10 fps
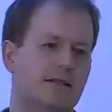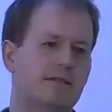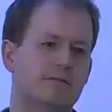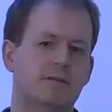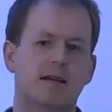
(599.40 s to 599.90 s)

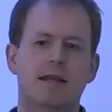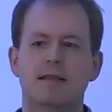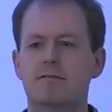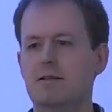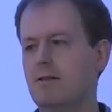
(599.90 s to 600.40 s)
signal.
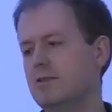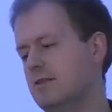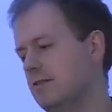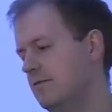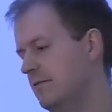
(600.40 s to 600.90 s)
There are a
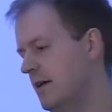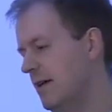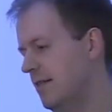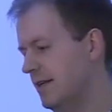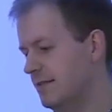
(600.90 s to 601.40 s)
lot of
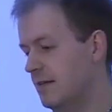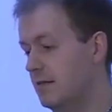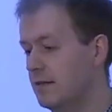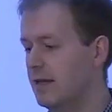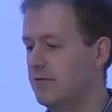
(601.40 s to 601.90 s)
things that
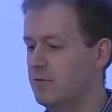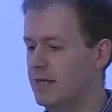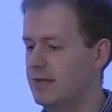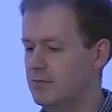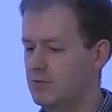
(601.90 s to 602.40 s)
look like really